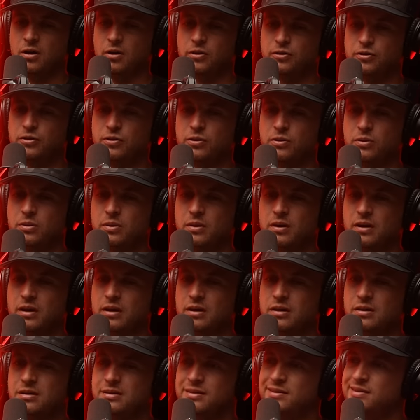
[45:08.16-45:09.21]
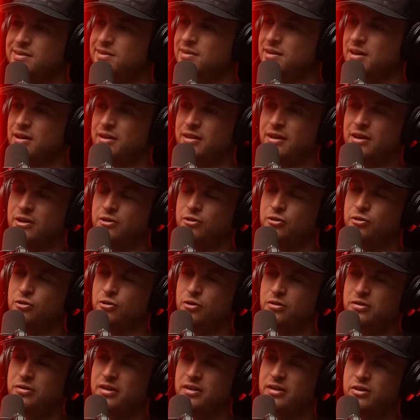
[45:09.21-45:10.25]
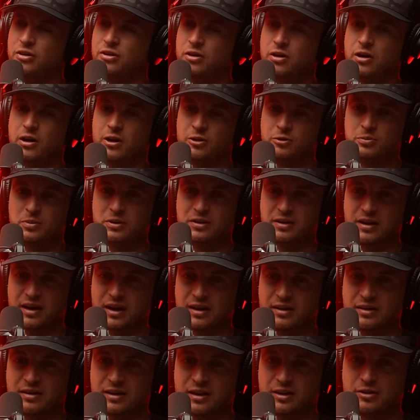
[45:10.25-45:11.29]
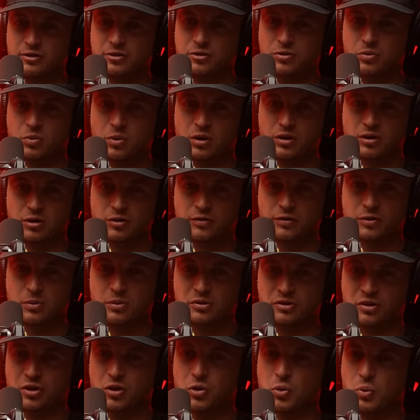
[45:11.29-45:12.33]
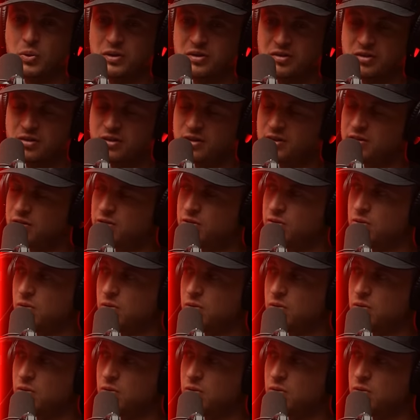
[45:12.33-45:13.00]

Also, I think it's so sad that her husband died. And I do wonder if it was a coincidence